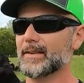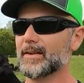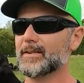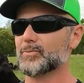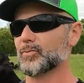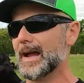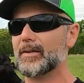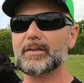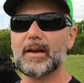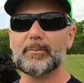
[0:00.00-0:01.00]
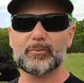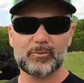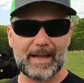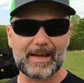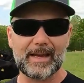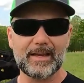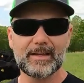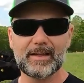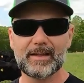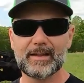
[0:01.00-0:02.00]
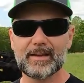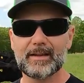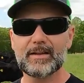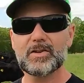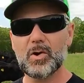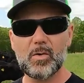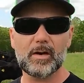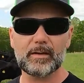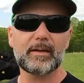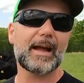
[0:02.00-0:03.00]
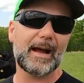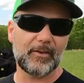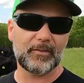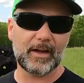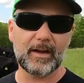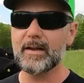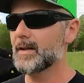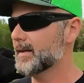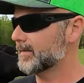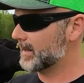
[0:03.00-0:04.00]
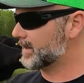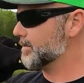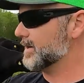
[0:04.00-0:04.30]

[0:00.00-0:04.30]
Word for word: There is Roundup Ready corn out there that